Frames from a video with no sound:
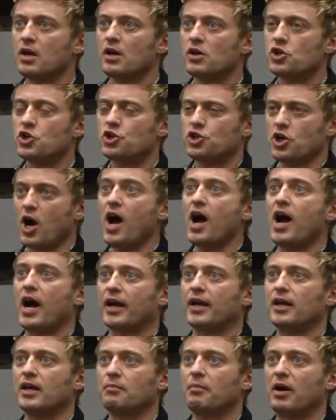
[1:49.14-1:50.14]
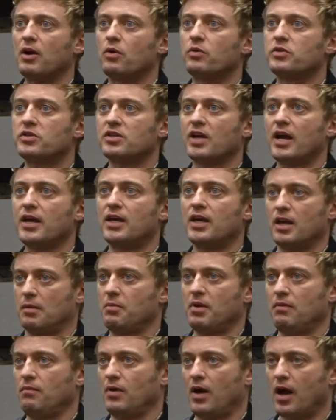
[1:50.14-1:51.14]
shock in my own psyche. I
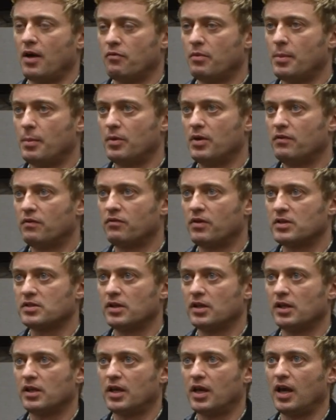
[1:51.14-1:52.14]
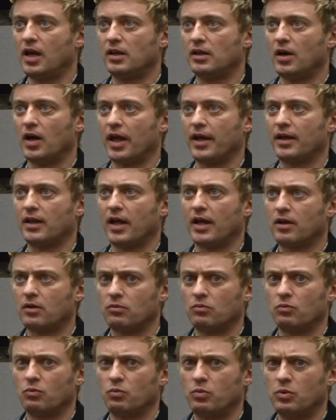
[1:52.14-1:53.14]
mean, I remember even as a little kid, like, like
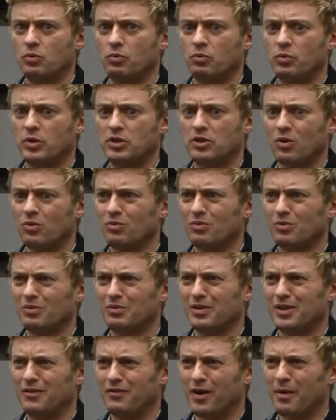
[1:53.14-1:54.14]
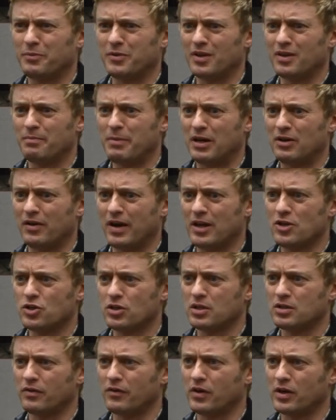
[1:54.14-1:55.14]
we, we don't live up to the better
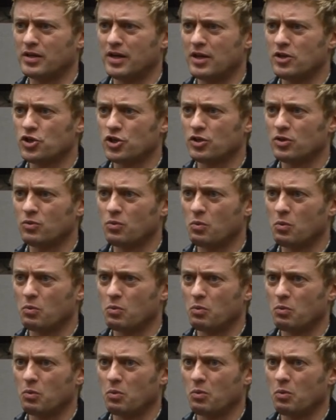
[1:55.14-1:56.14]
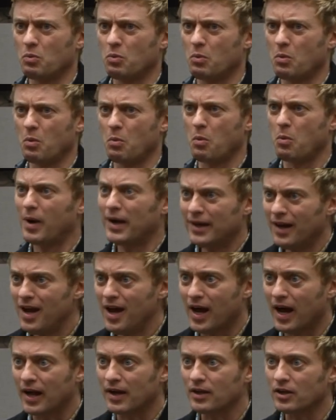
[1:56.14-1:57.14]
angels of our nature well, why
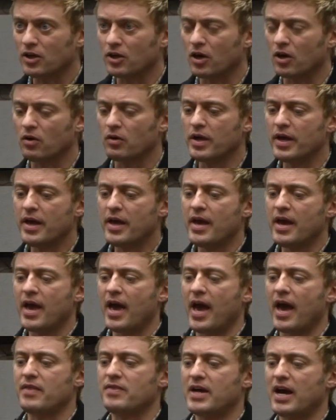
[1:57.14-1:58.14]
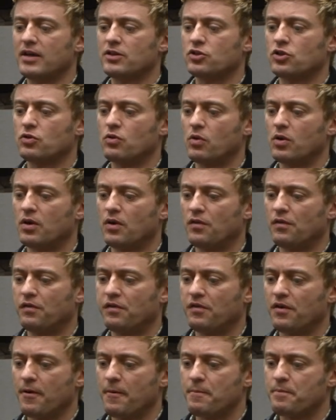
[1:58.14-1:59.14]
not? You know, and that sort of
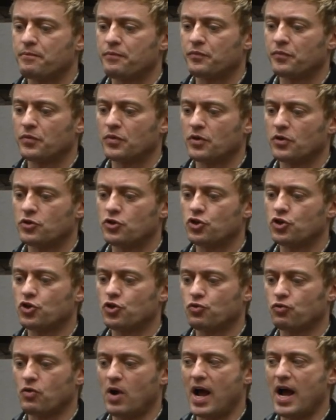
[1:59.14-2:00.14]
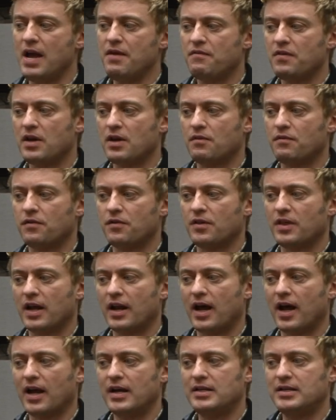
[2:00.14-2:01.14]
striving for
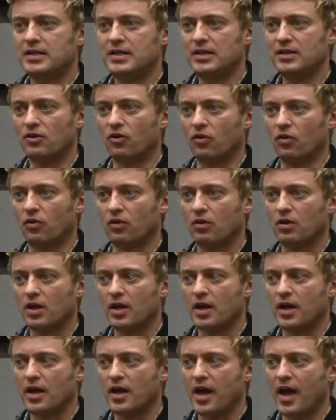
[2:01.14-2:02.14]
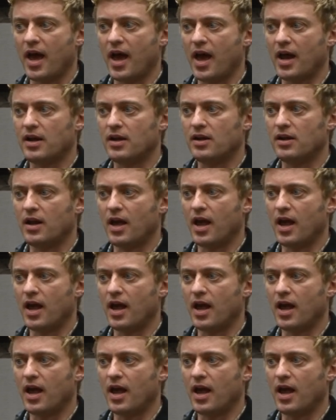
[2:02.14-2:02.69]
that ideal, and